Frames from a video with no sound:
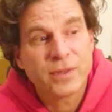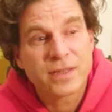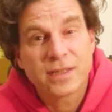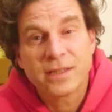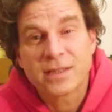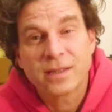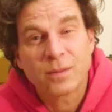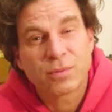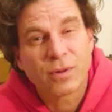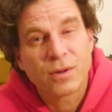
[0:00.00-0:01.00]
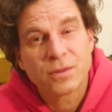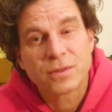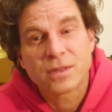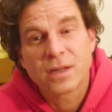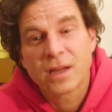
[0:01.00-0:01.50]
We see it in the
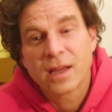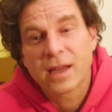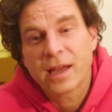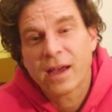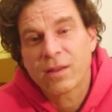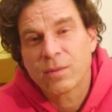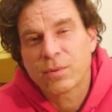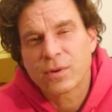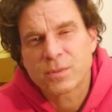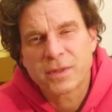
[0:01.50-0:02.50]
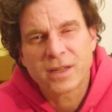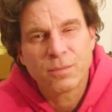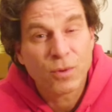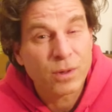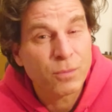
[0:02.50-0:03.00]
prose, how the prose
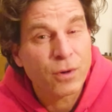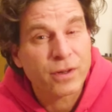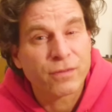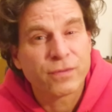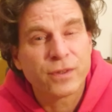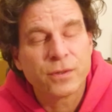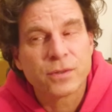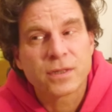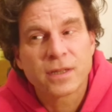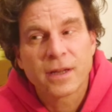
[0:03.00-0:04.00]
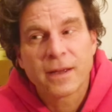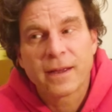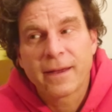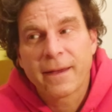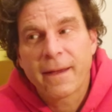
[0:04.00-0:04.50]
become more and more confused.
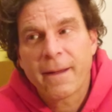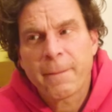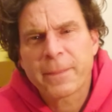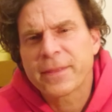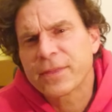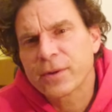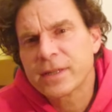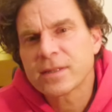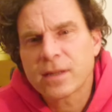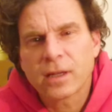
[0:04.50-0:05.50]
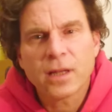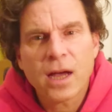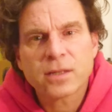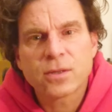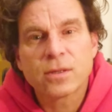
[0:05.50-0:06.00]
There isn't a
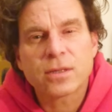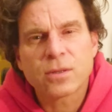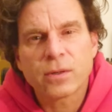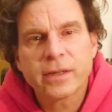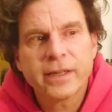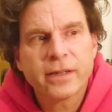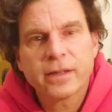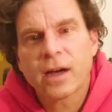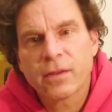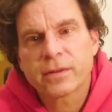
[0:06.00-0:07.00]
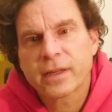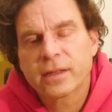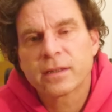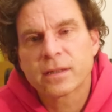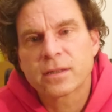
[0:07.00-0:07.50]
lot to the story here other
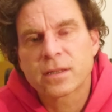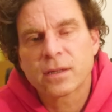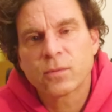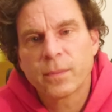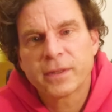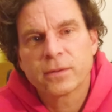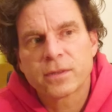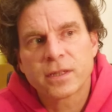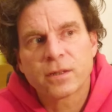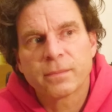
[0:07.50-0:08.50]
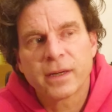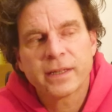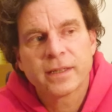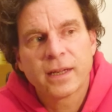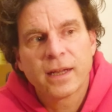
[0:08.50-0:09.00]
than this young woman losing her
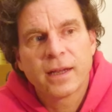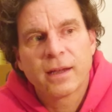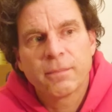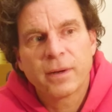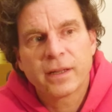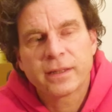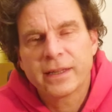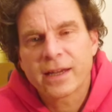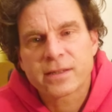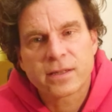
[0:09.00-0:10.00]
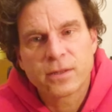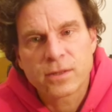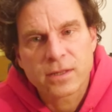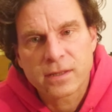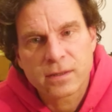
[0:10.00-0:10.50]
mind, but the
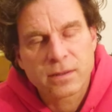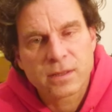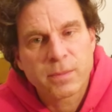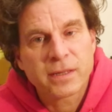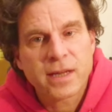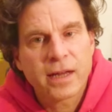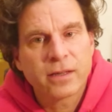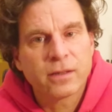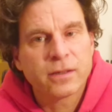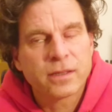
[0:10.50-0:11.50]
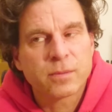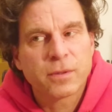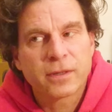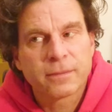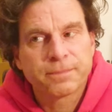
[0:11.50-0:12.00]
execution is spectacular in this
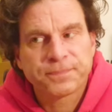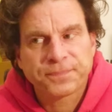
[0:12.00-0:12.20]
book.